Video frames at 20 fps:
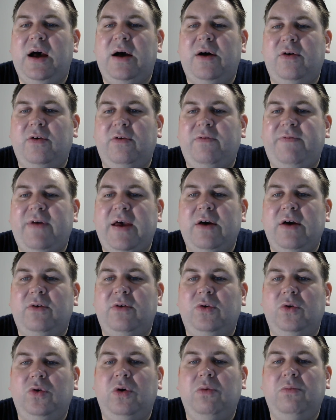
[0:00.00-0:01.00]
on
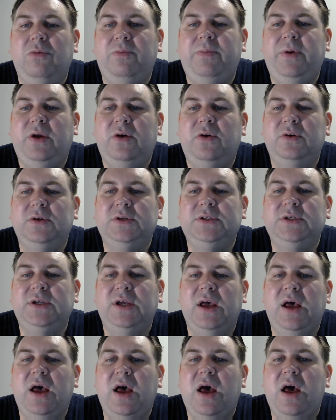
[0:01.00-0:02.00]
Failed Normal, because
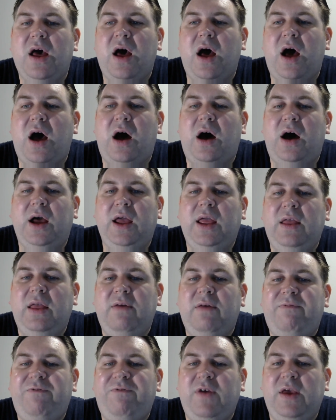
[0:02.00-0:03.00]
I
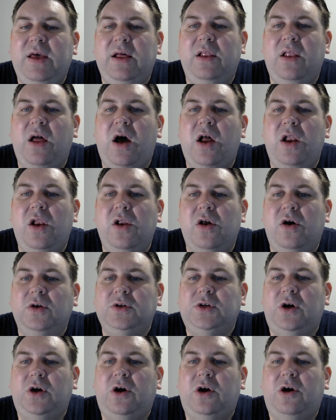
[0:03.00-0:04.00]
feel a
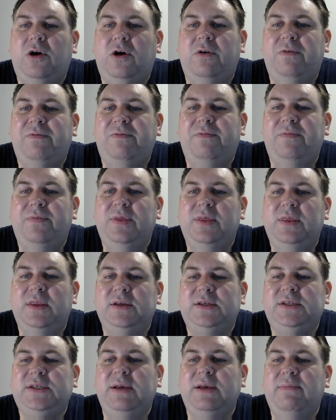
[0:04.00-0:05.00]
lot of
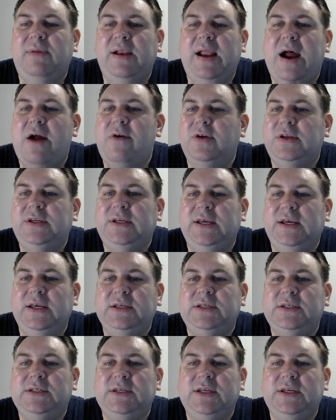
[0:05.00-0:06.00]

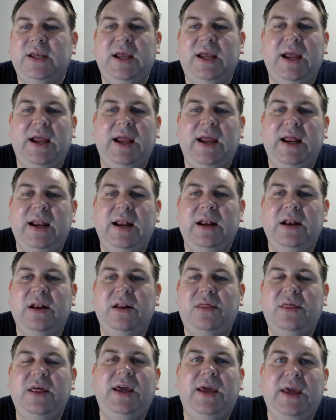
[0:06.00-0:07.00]
similarities in
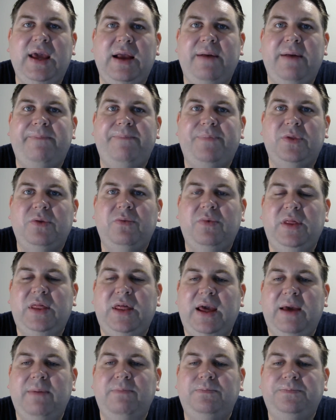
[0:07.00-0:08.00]
thinking with
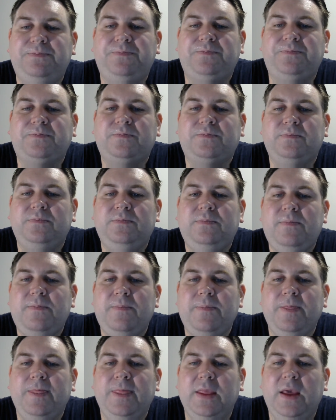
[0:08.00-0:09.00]
him.
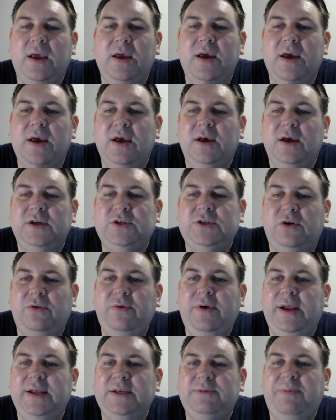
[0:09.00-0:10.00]

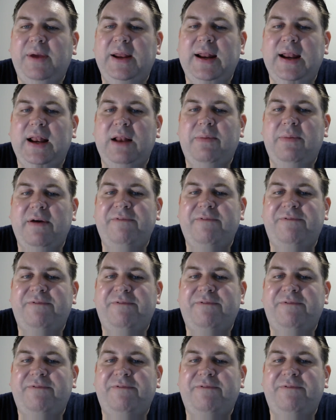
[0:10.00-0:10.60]
Sorry it's been a little bit